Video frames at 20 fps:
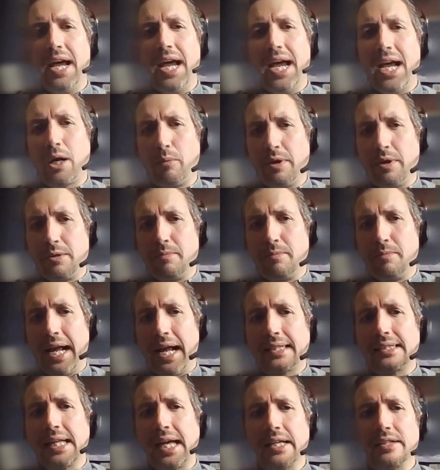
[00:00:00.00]
equitable
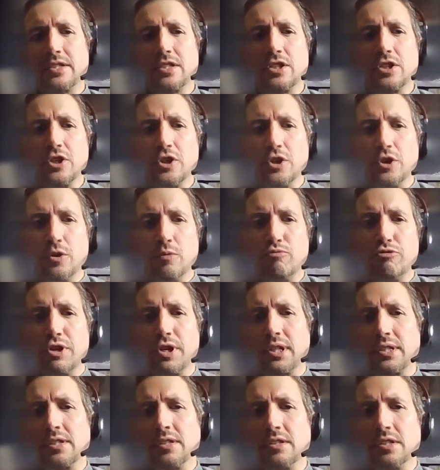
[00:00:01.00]
access to
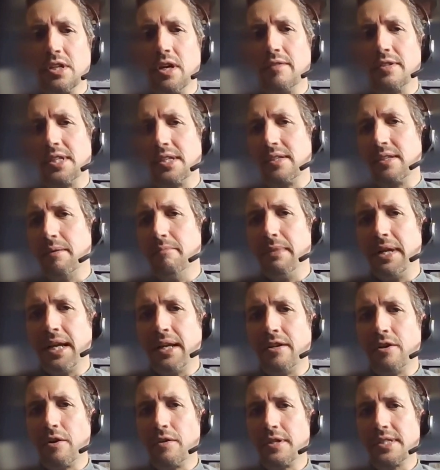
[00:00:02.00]
products and services that many
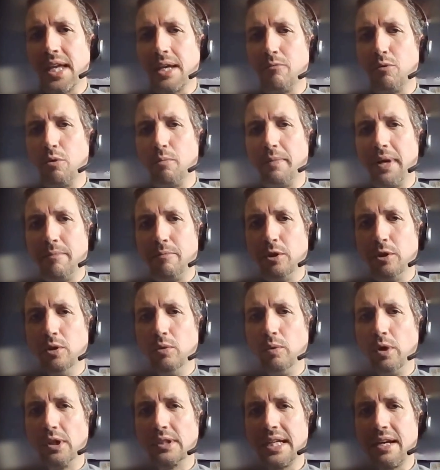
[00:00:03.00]
non-disabled people
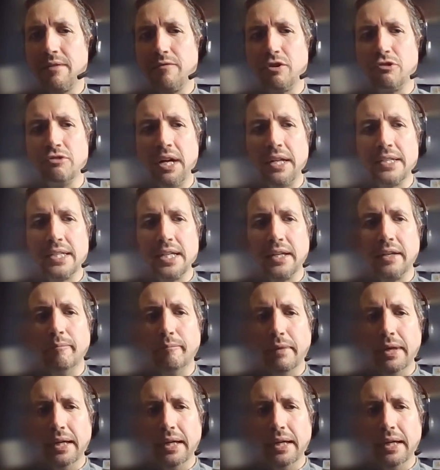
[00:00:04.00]
will take for granted.